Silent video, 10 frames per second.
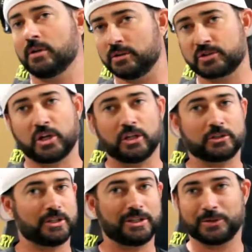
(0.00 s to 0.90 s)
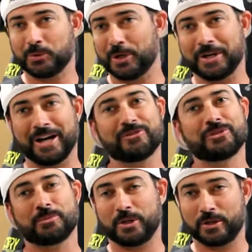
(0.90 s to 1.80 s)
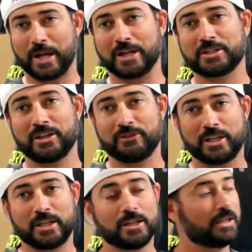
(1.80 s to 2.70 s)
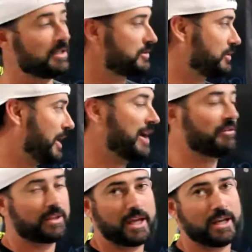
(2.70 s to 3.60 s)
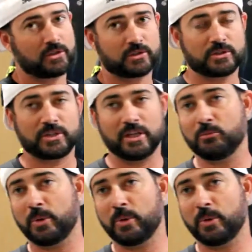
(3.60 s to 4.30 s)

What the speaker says: all salty or whatnot from their activity. So having that extra set of